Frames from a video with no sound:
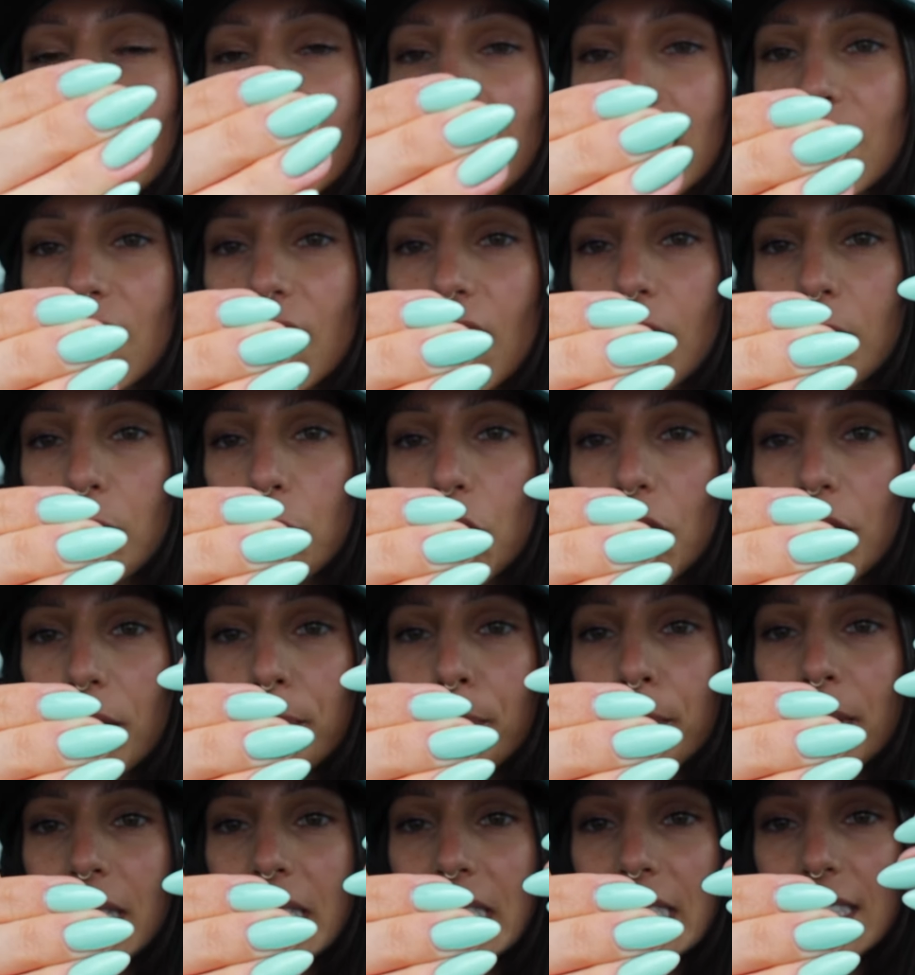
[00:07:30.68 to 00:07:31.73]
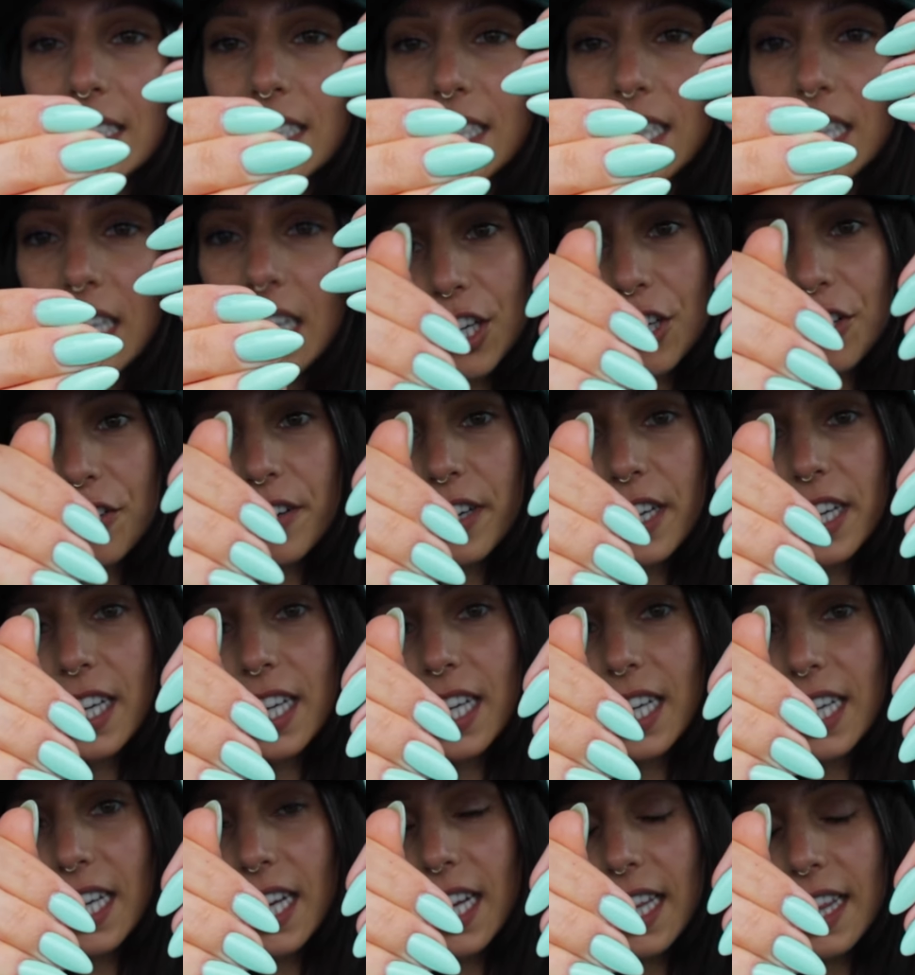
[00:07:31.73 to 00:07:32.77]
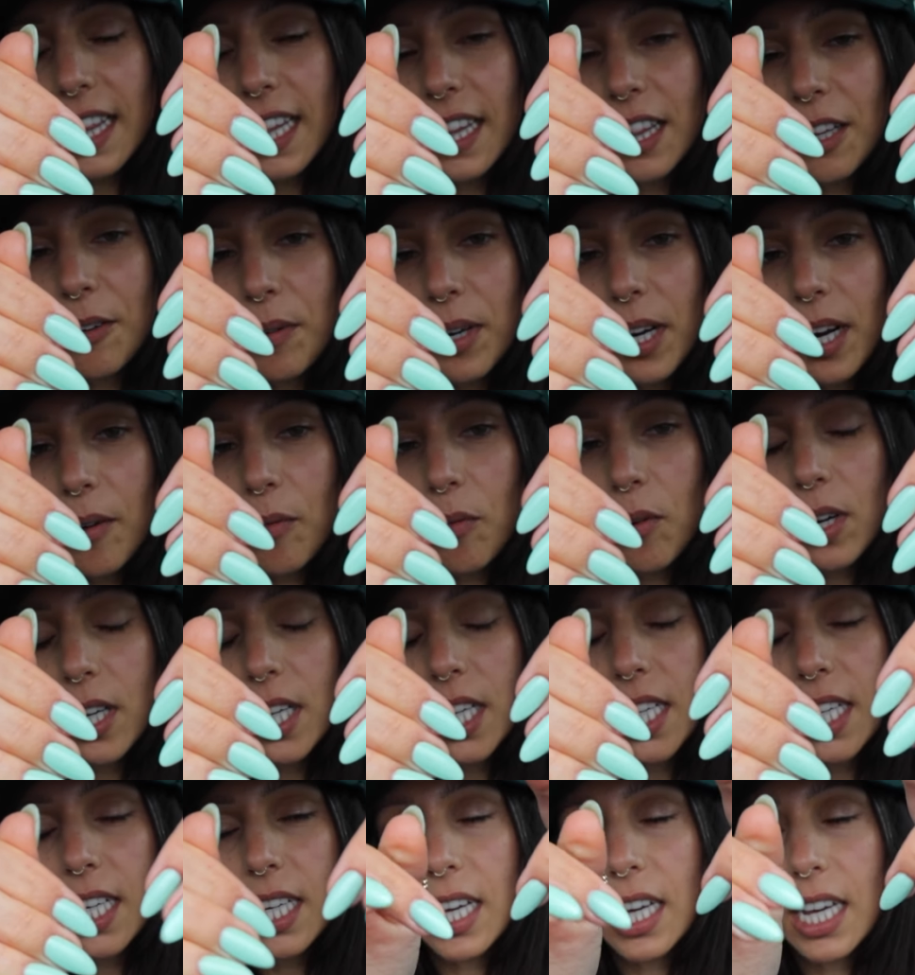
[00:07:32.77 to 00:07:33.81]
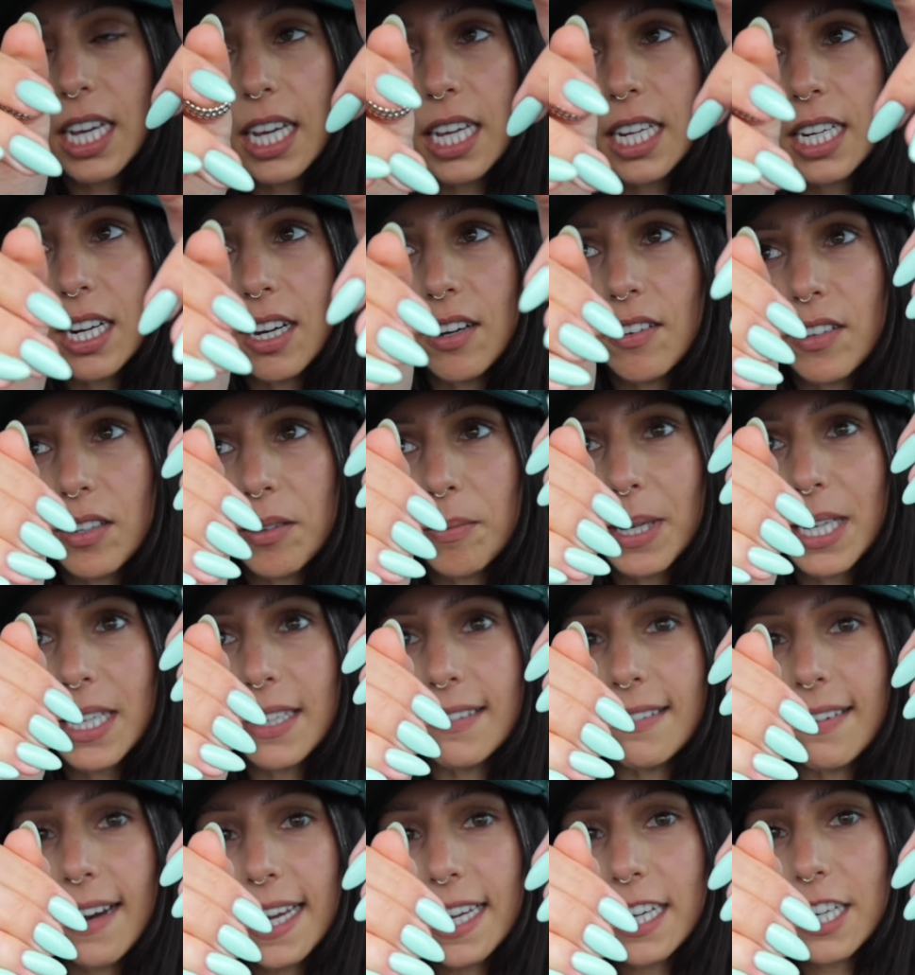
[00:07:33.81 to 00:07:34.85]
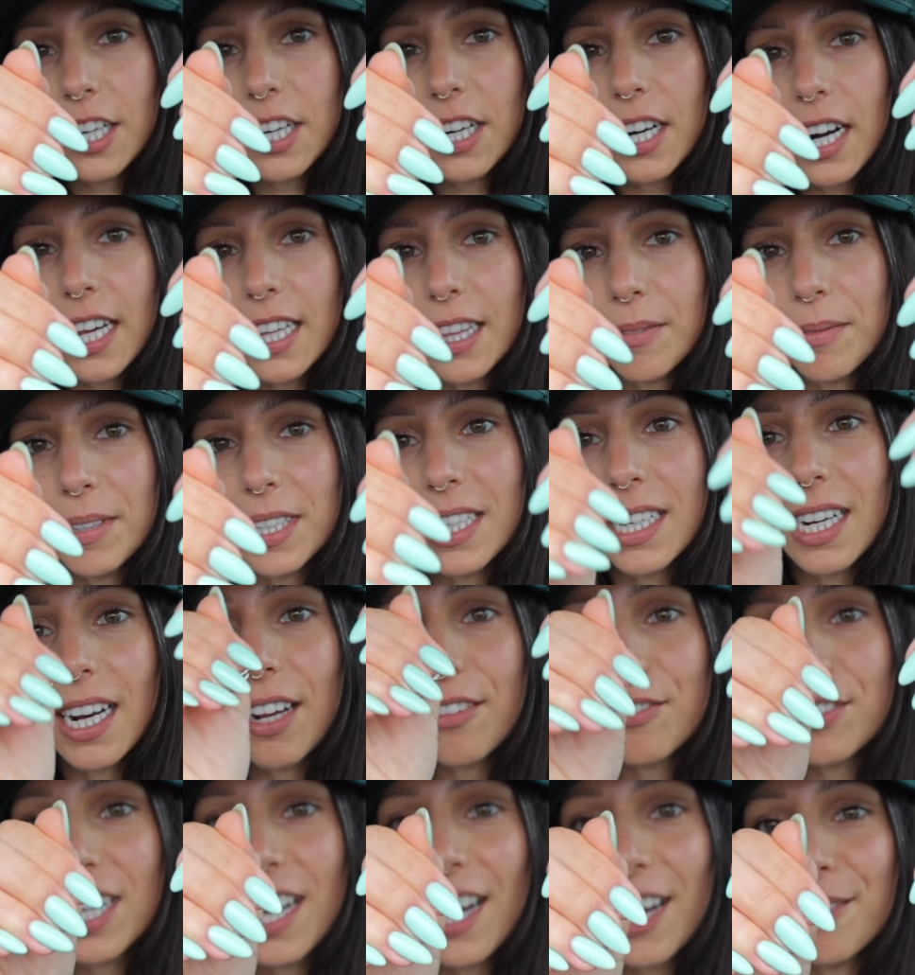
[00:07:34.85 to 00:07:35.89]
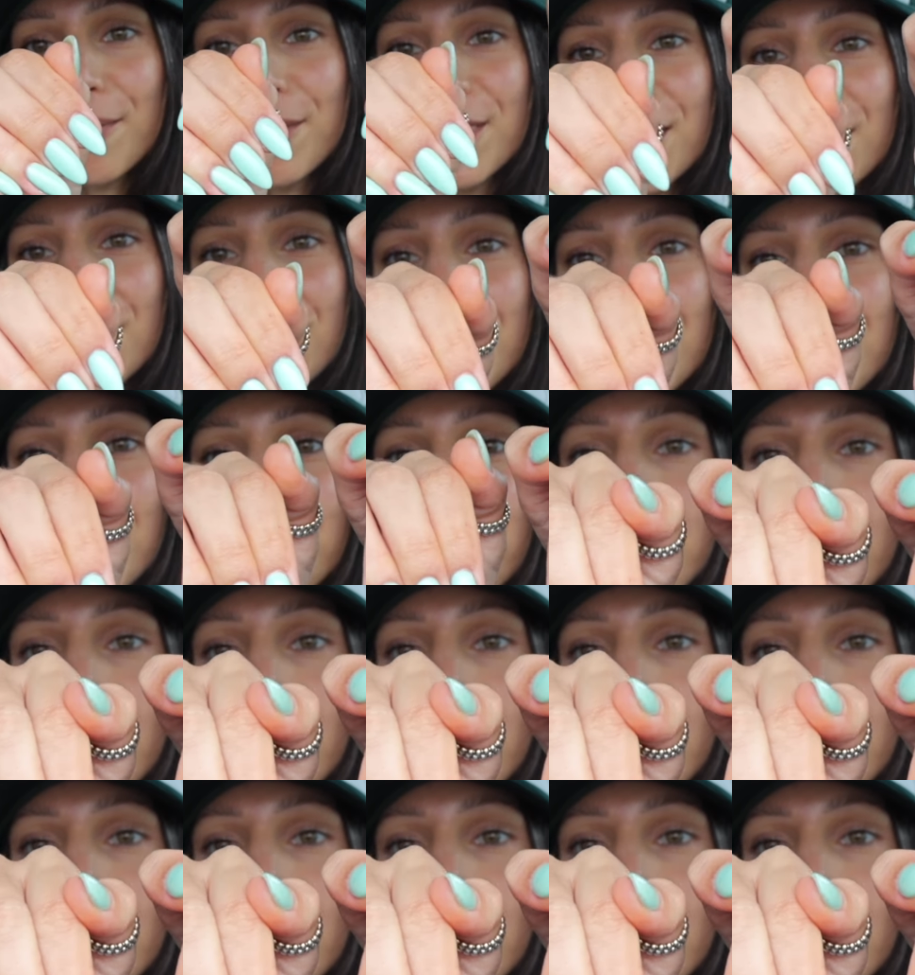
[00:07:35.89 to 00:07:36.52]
like a lot more minty green than the one I wanted and a little bit lighter, and then we didn't have time to do